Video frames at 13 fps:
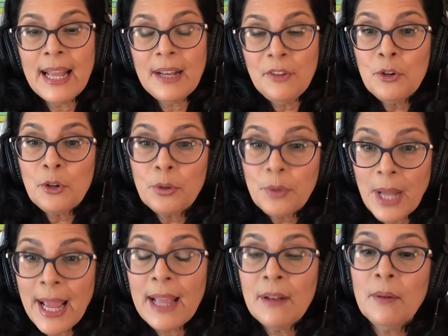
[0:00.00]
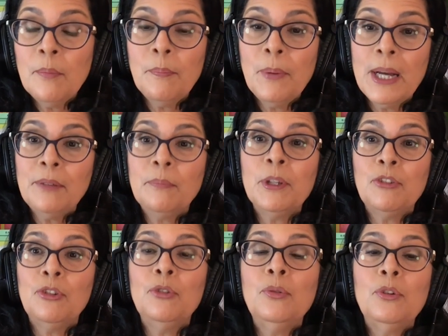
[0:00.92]
And you create,
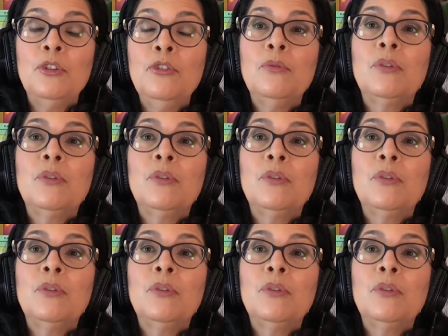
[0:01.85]
but you